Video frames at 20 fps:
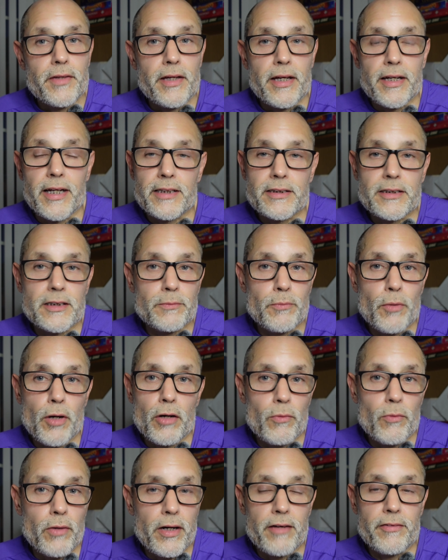And that's
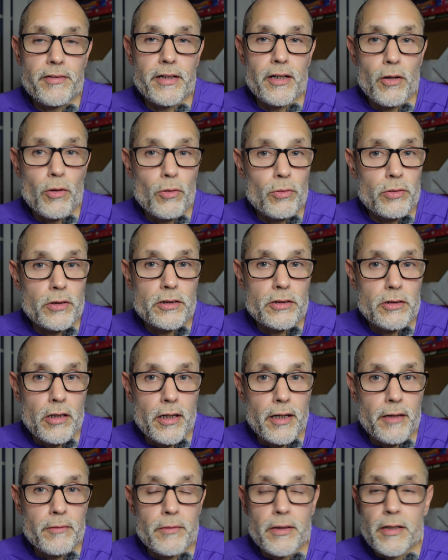despite wearing it all the
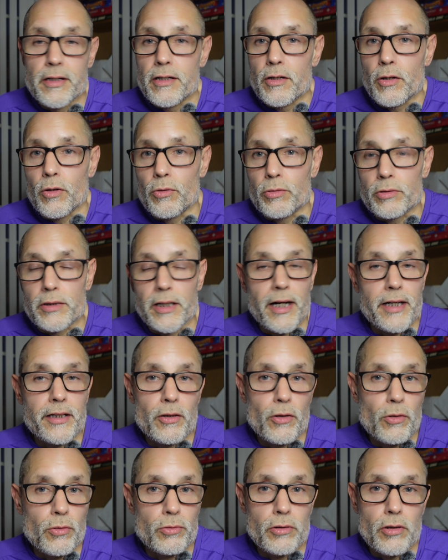time, all day,
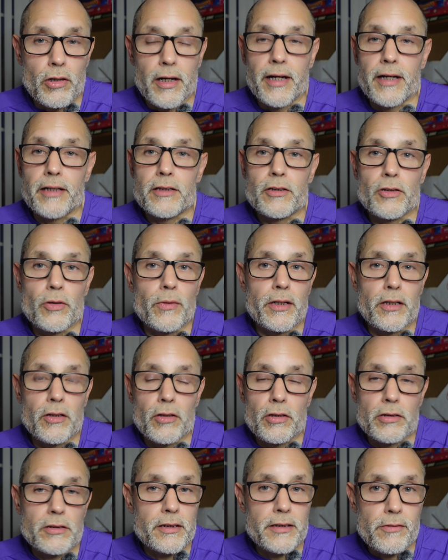all night, doing
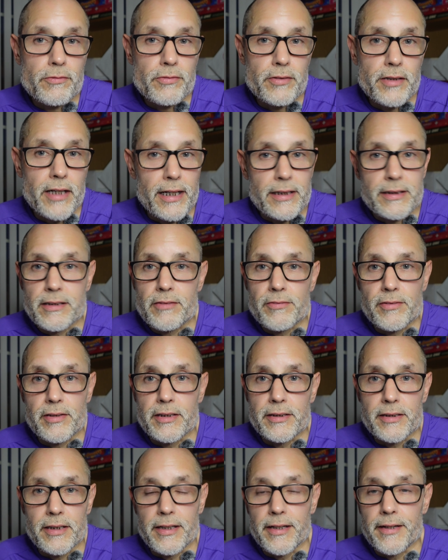lots of different
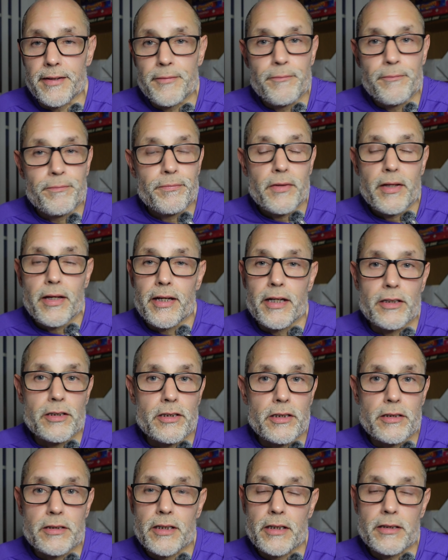activities in it. It
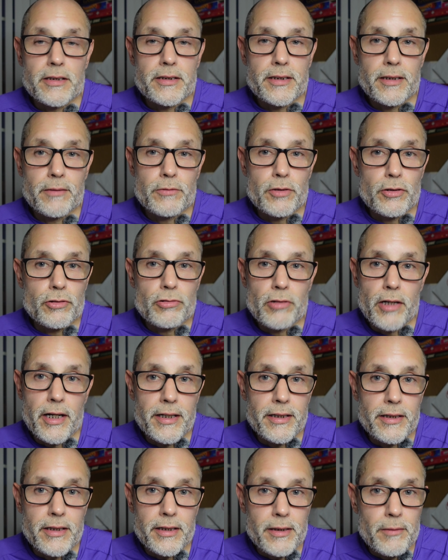just doesn't seem to
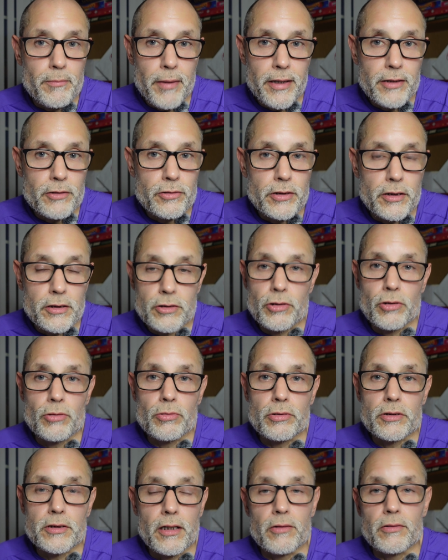drain the battery at
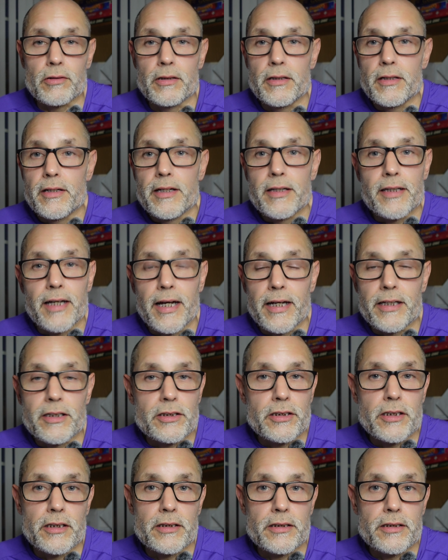all, so that
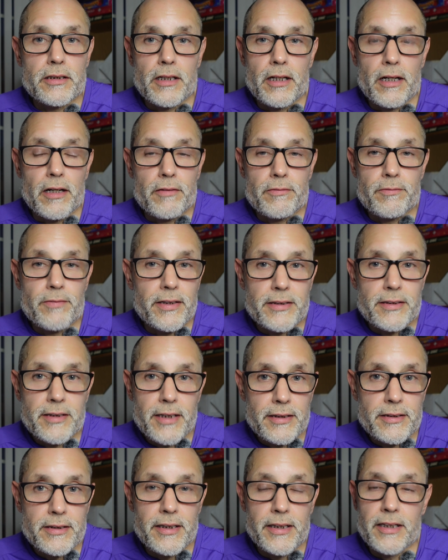is just
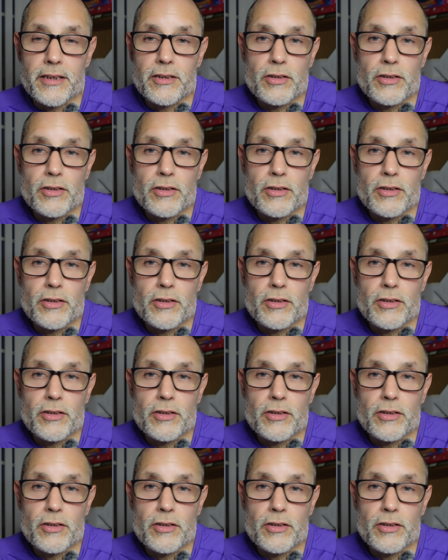fantastic.